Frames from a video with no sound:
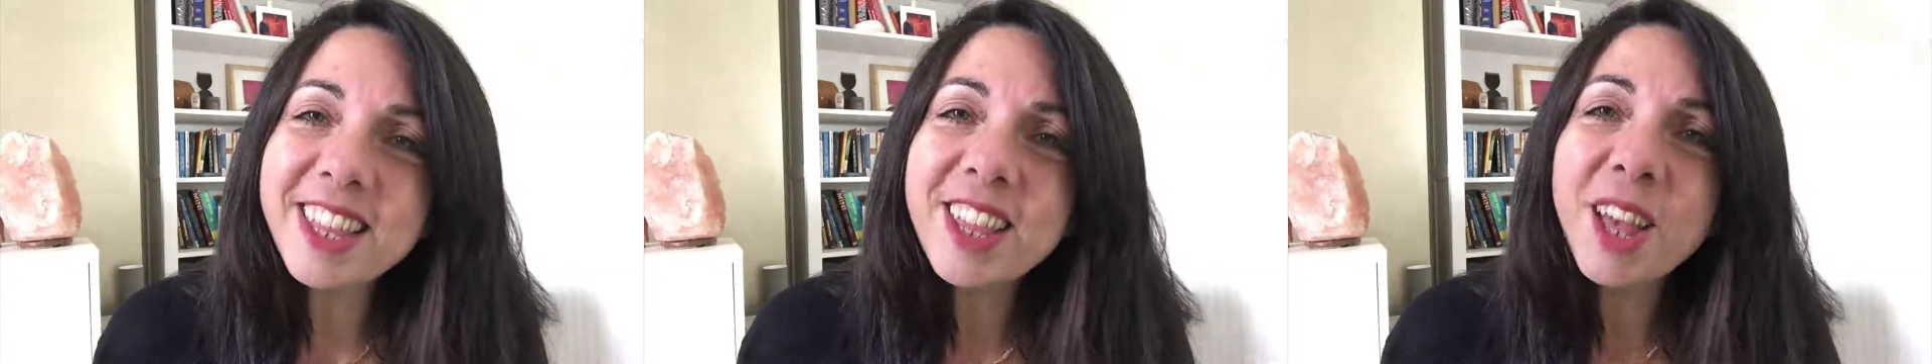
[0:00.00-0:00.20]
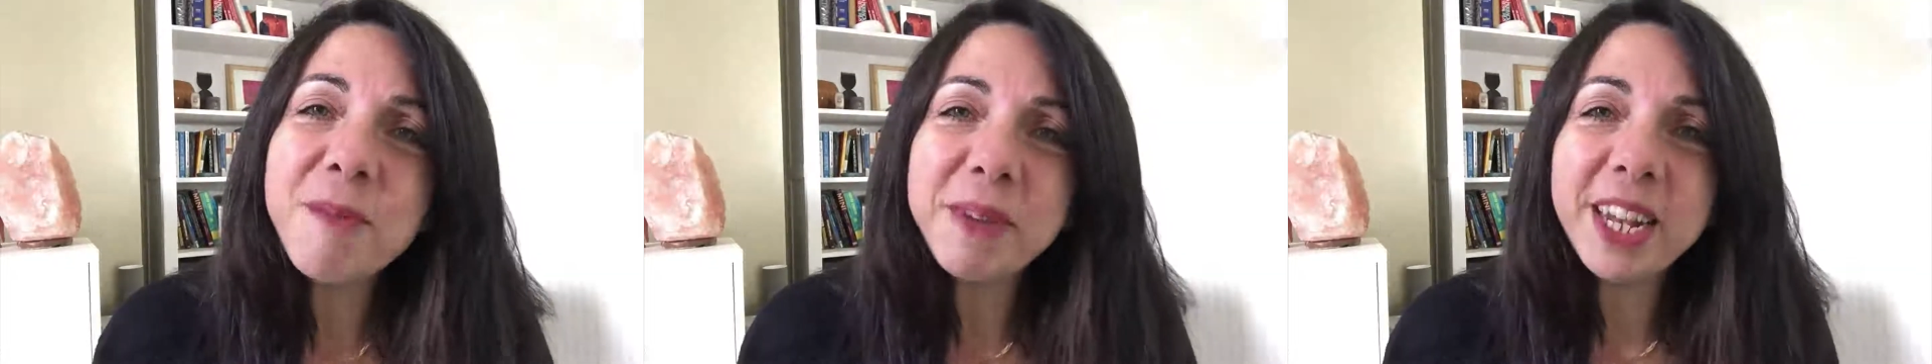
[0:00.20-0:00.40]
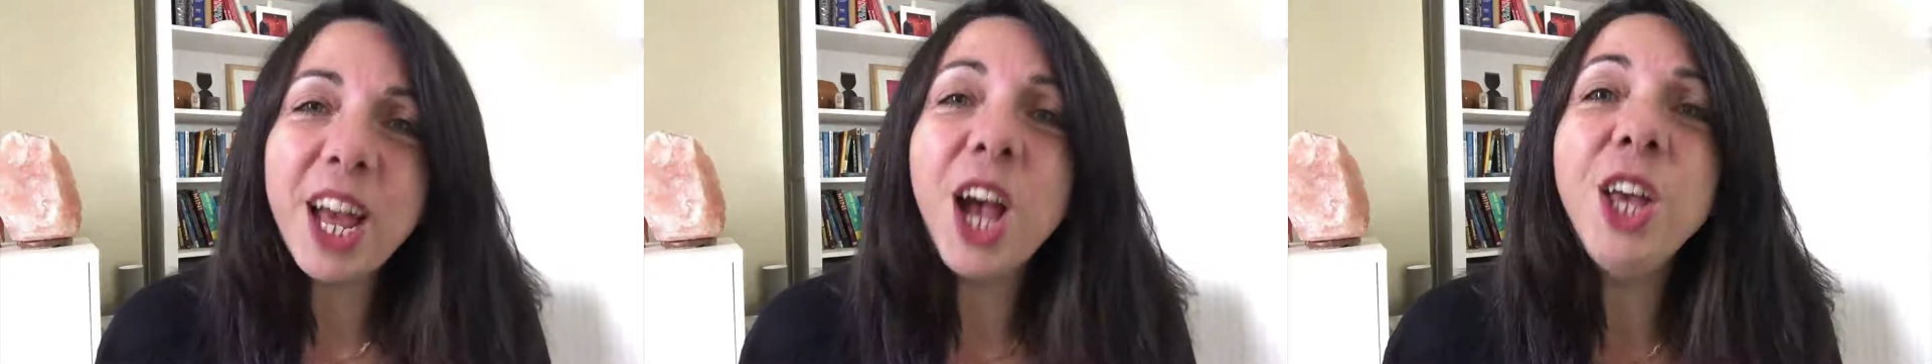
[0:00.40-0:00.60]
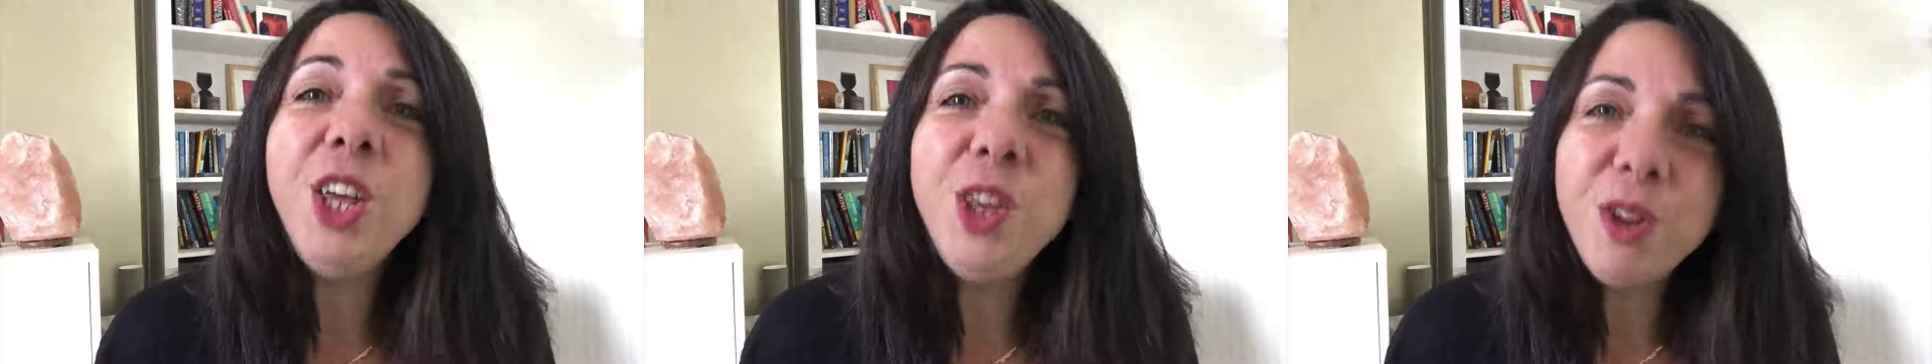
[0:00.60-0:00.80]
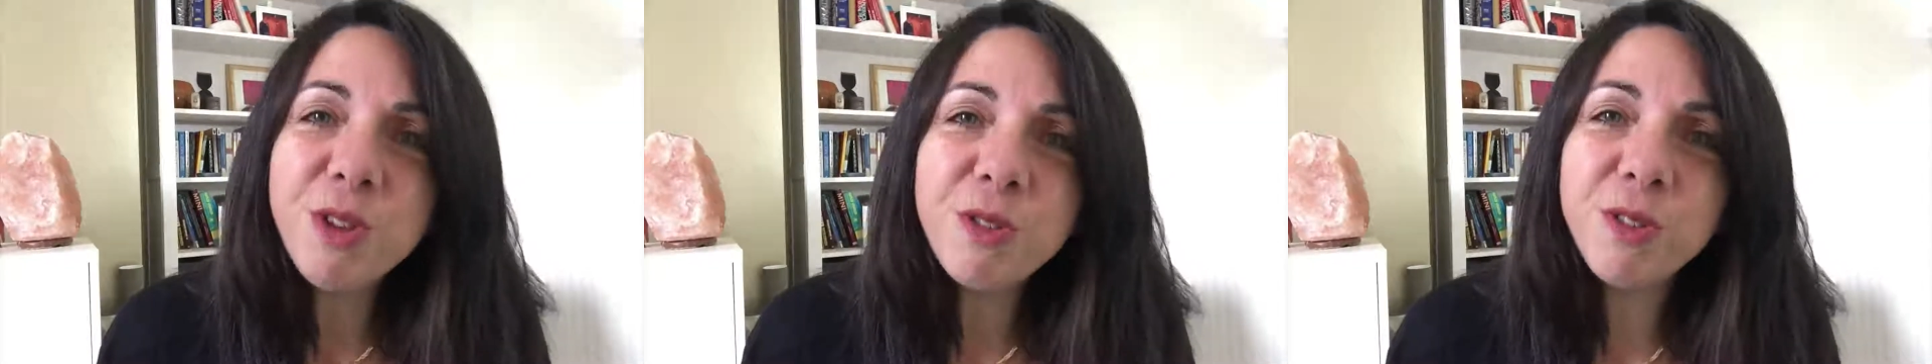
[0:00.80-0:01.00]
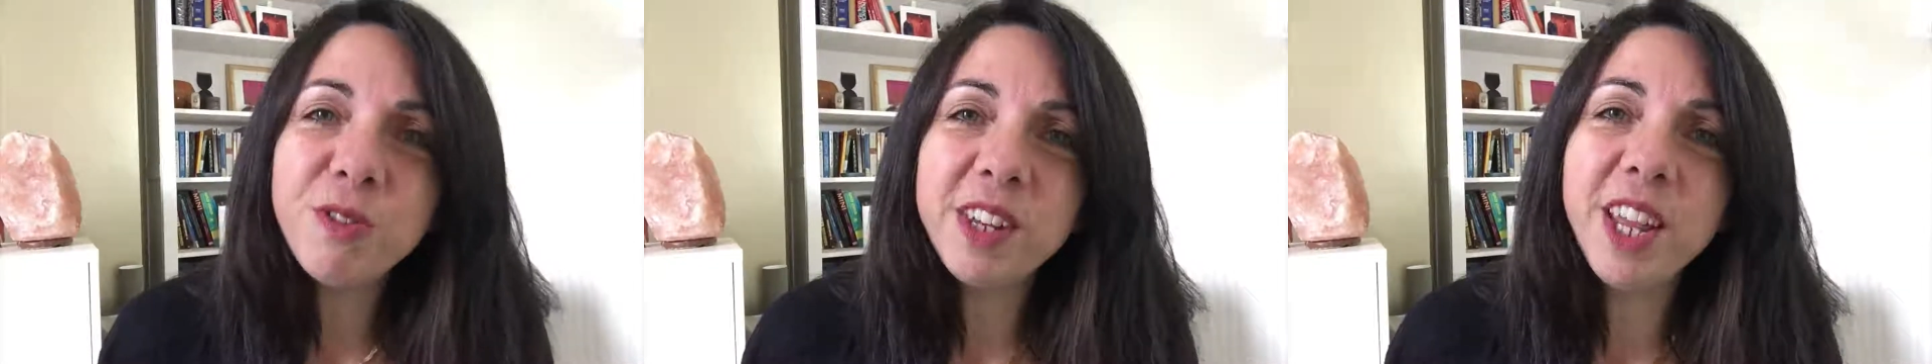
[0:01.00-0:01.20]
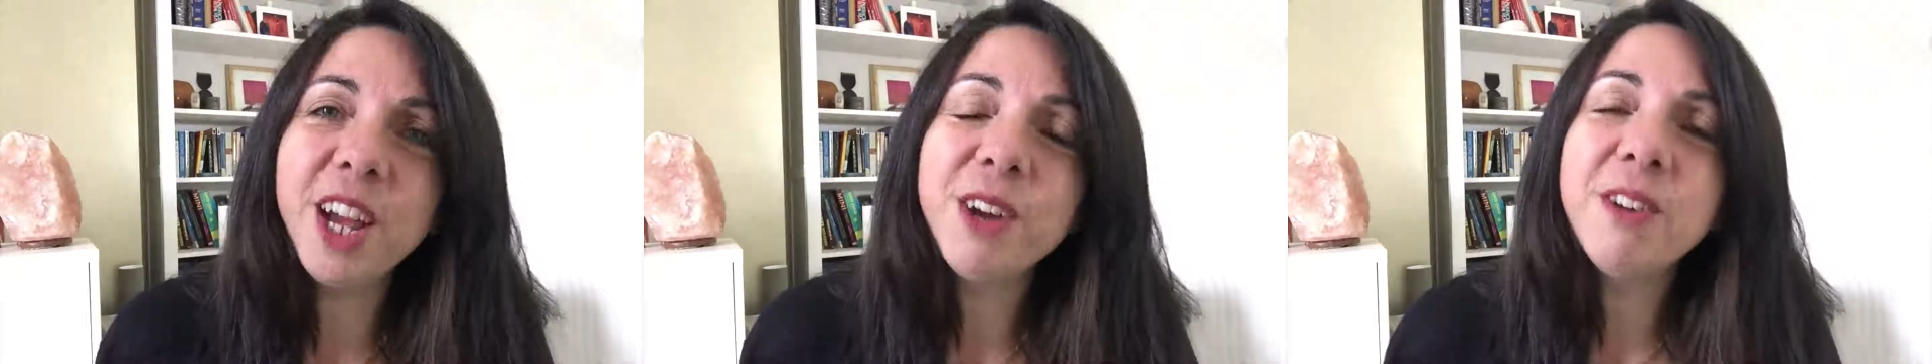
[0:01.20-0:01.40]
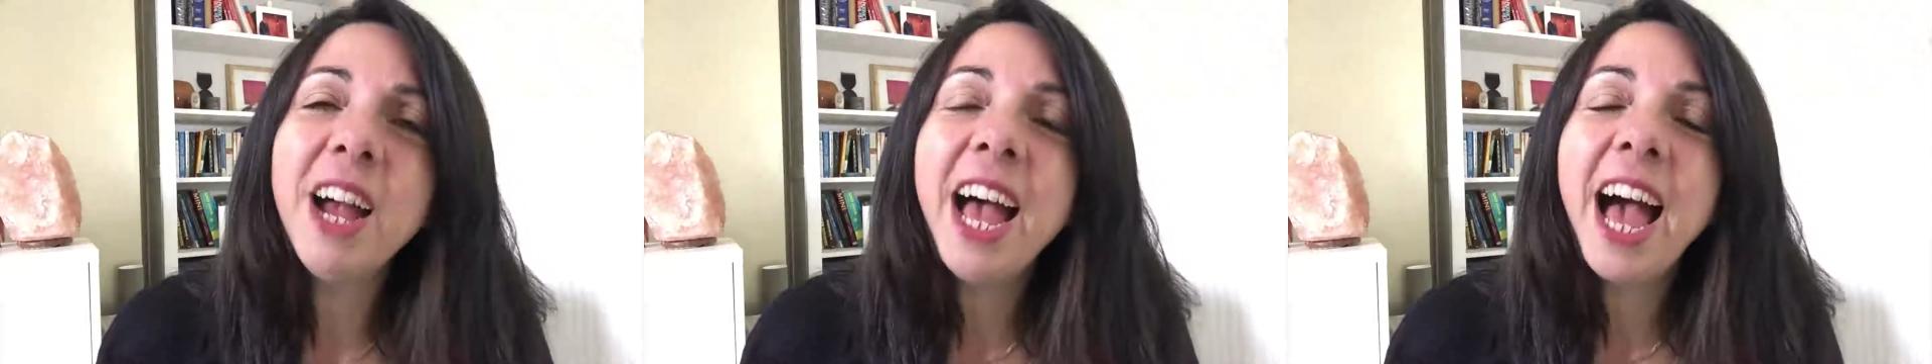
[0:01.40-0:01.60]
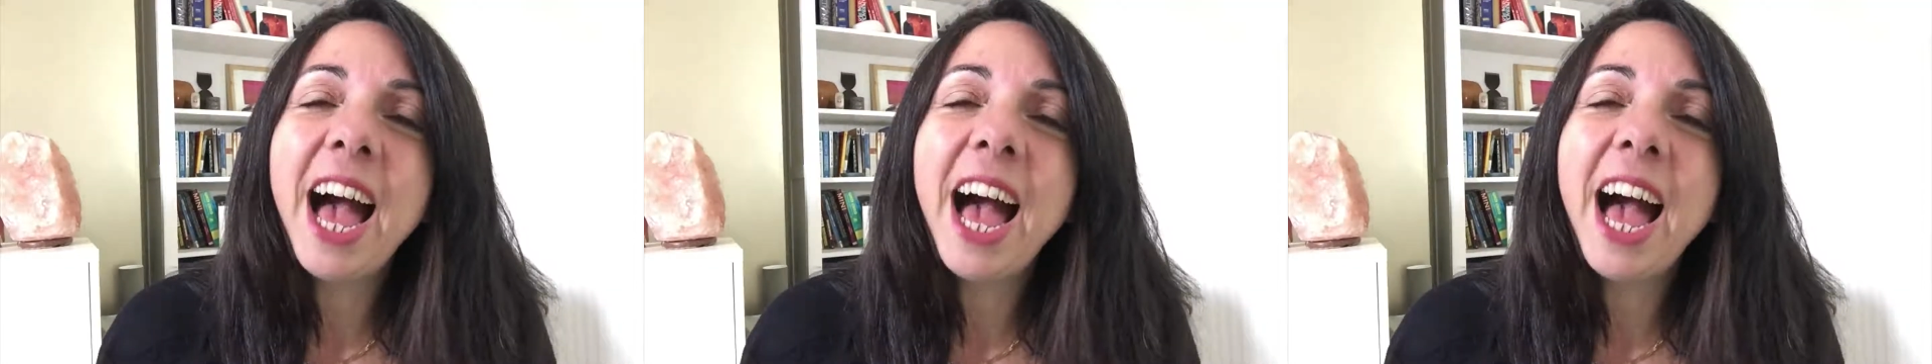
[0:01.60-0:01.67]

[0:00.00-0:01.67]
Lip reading: has been a useful video